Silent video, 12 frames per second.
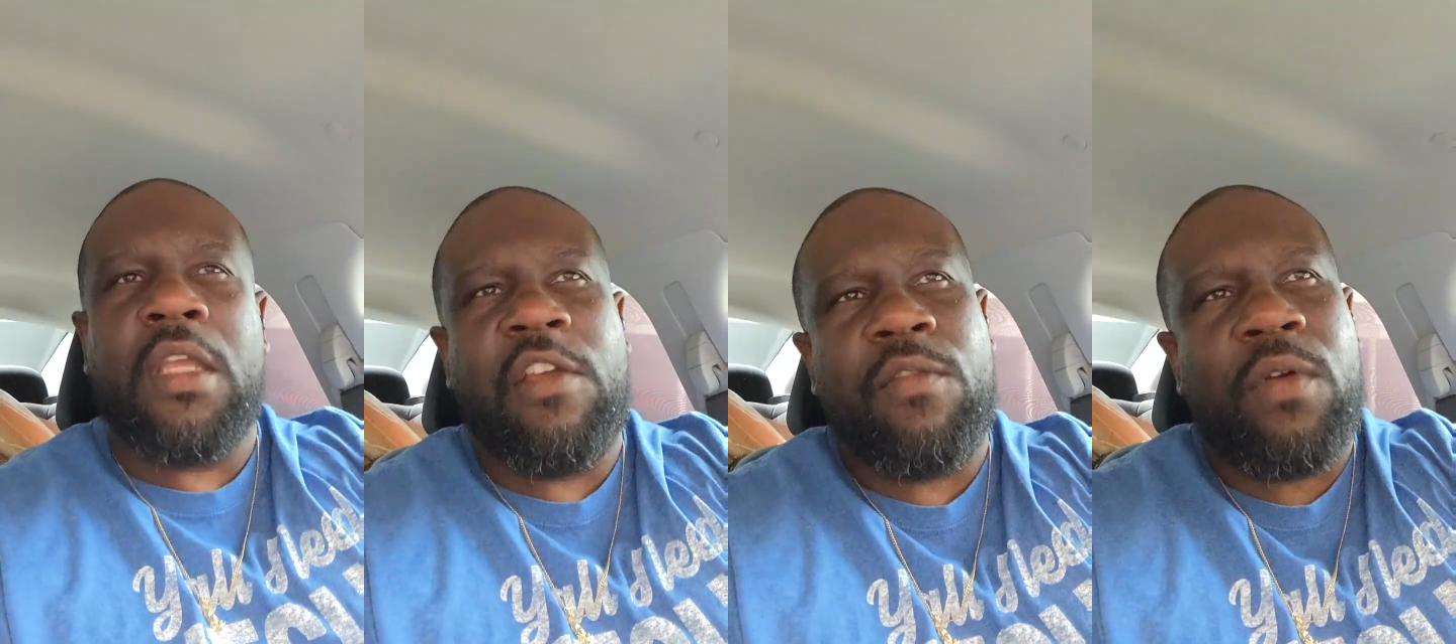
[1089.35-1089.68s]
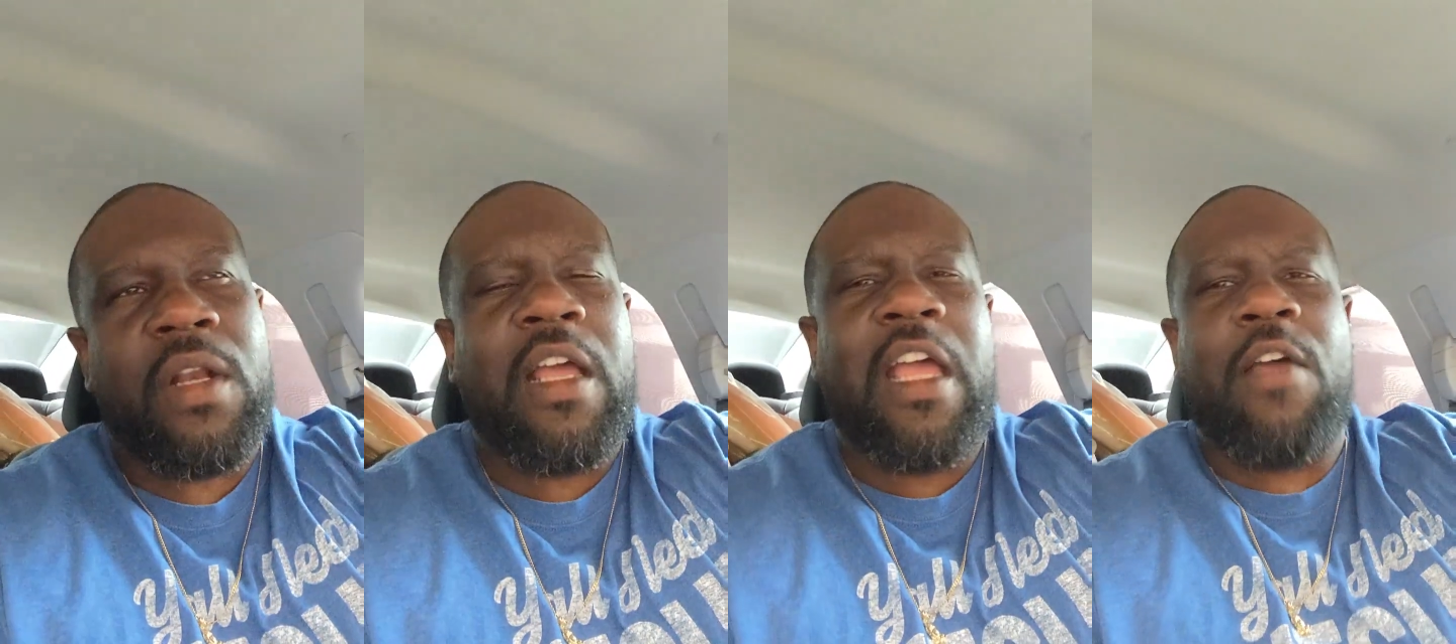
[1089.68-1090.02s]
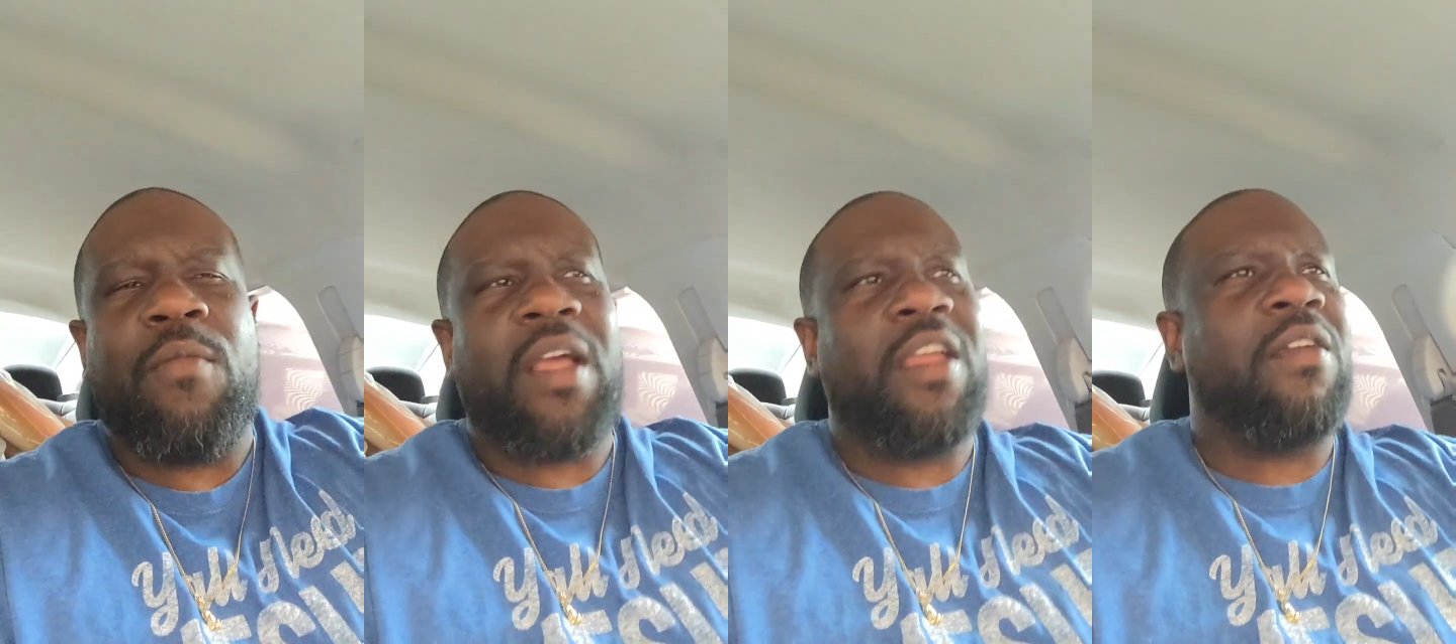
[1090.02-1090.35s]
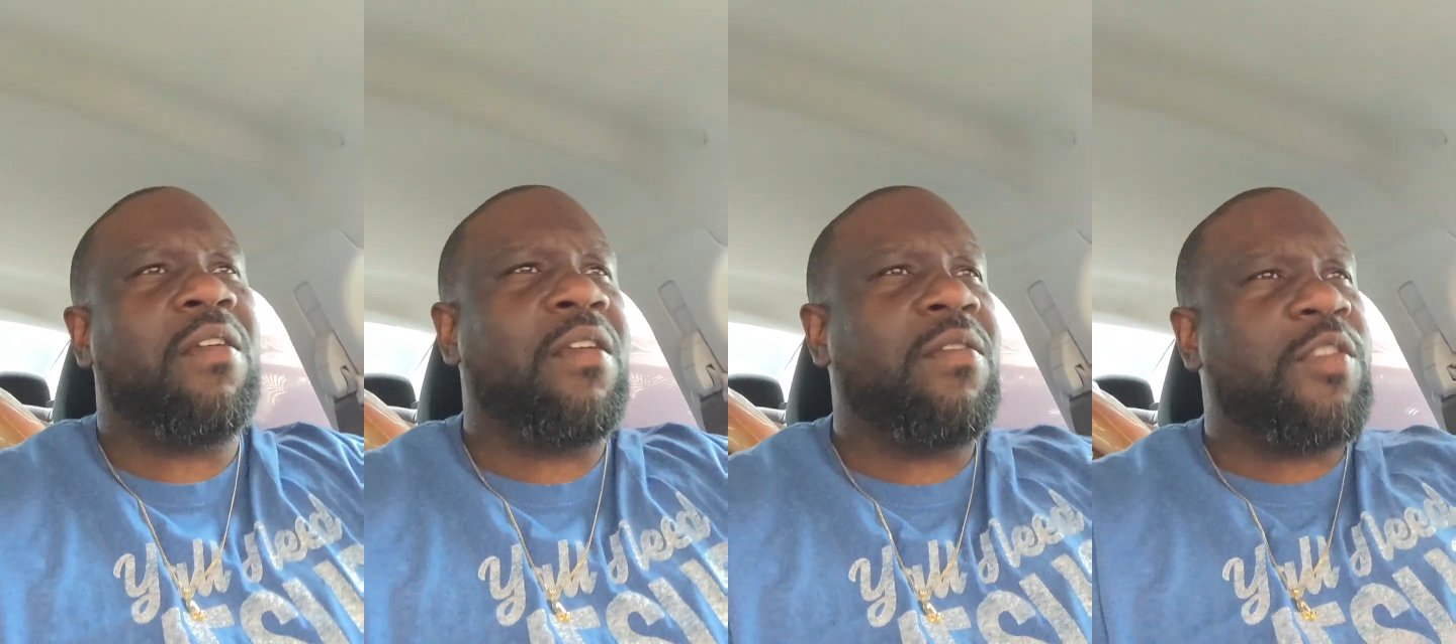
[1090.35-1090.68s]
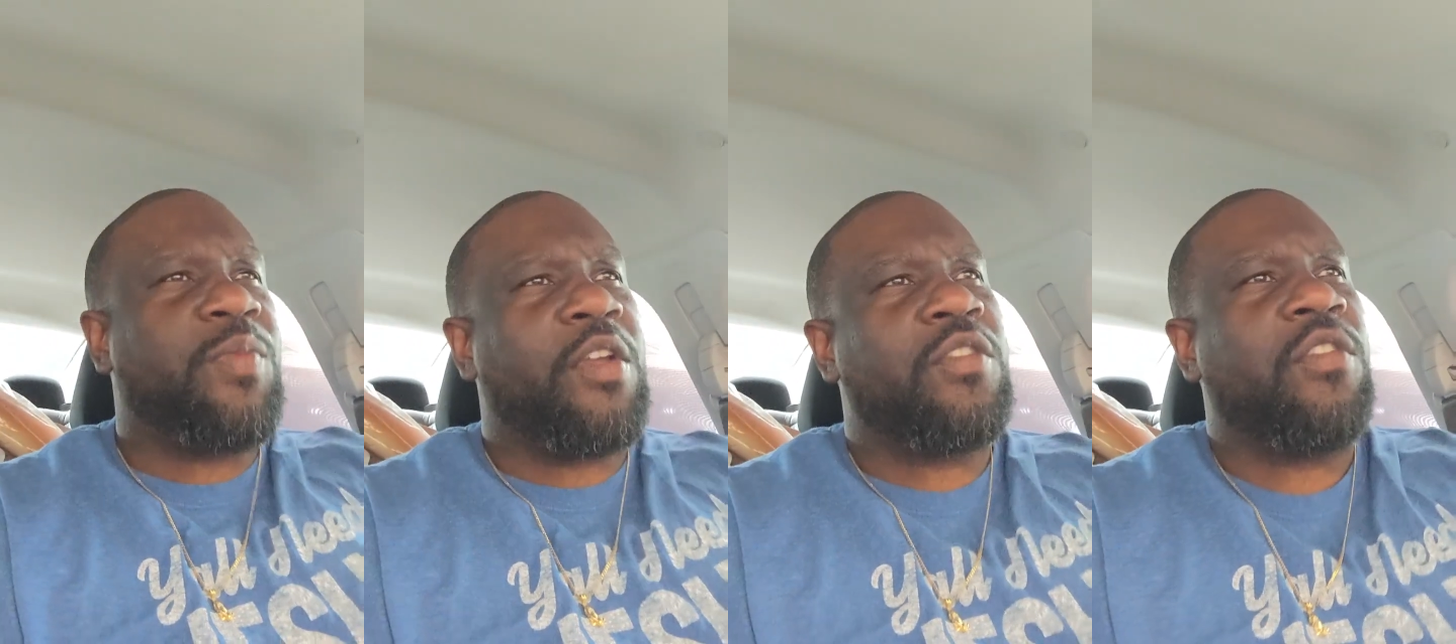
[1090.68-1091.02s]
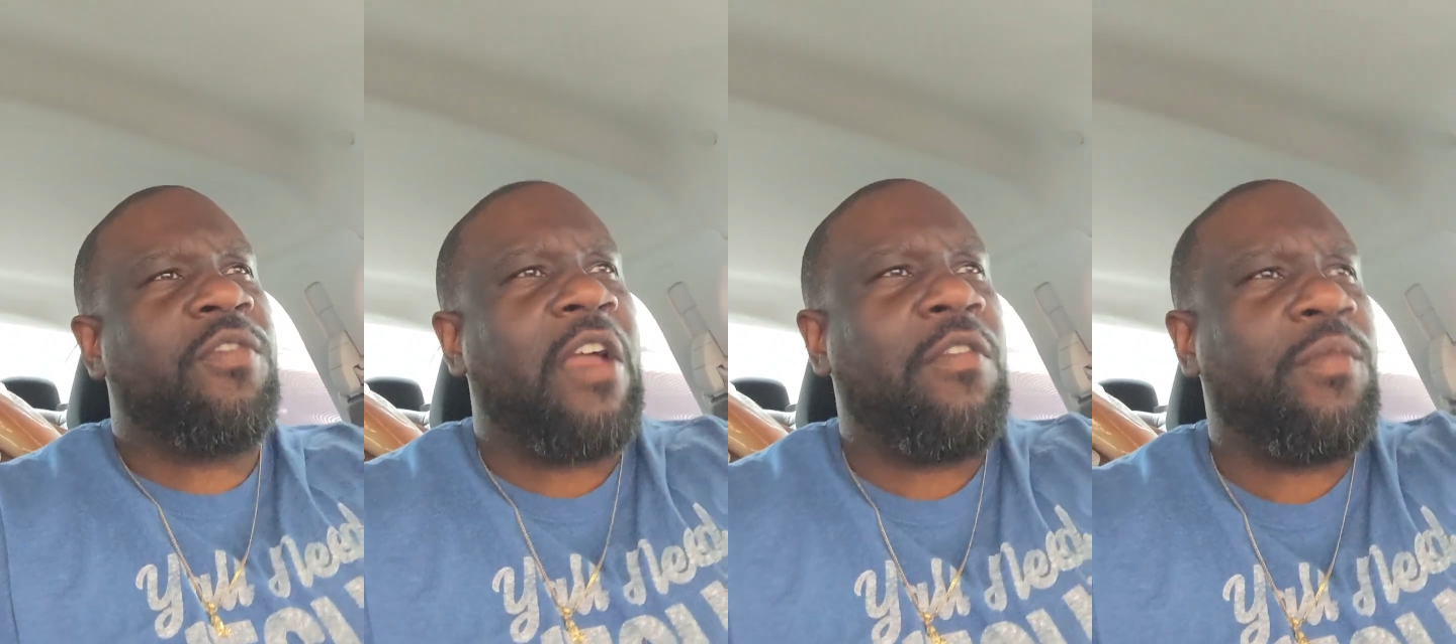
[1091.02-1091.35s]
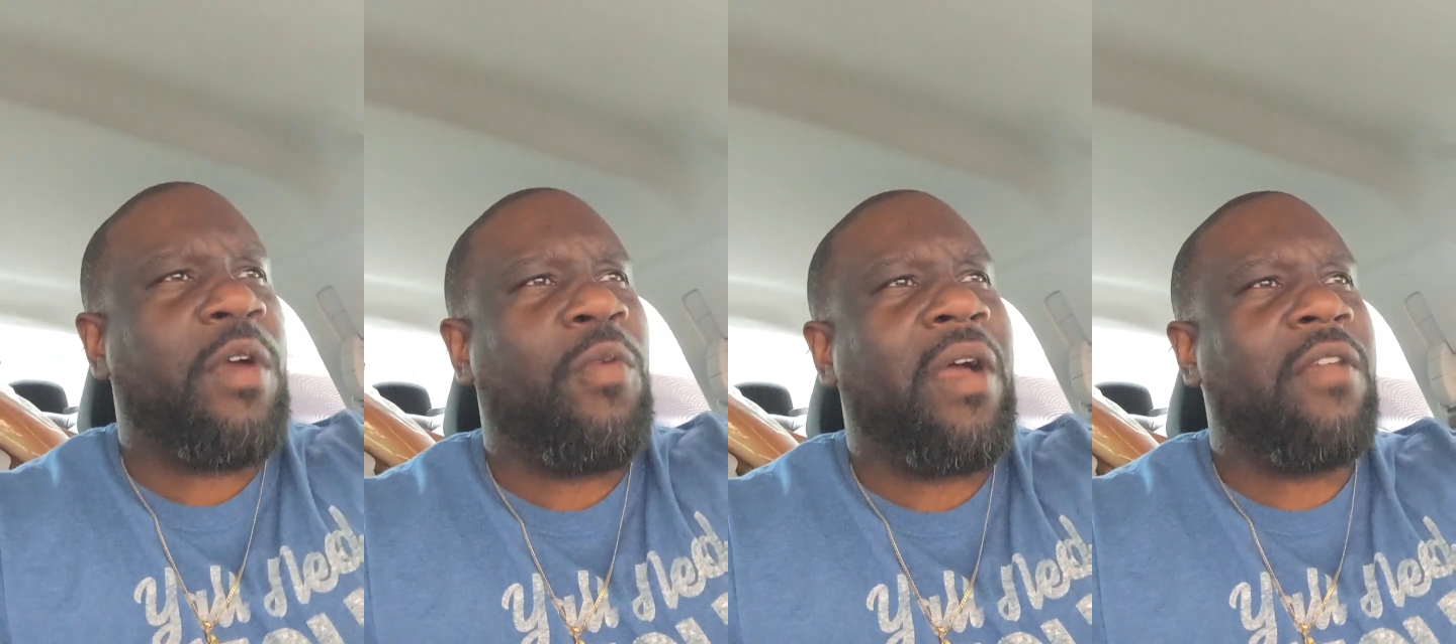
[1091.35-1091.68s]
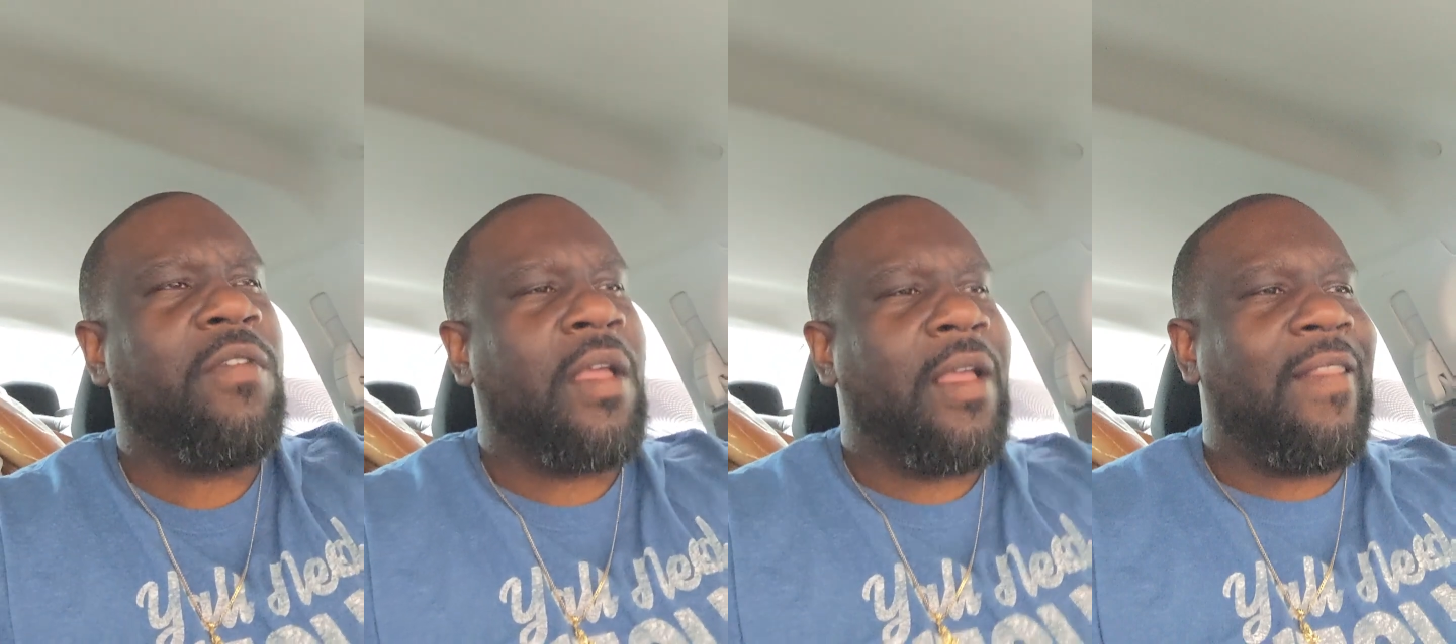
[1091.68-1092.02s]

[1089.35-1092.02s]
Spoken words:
Even when I had my spiritual fight with my wife,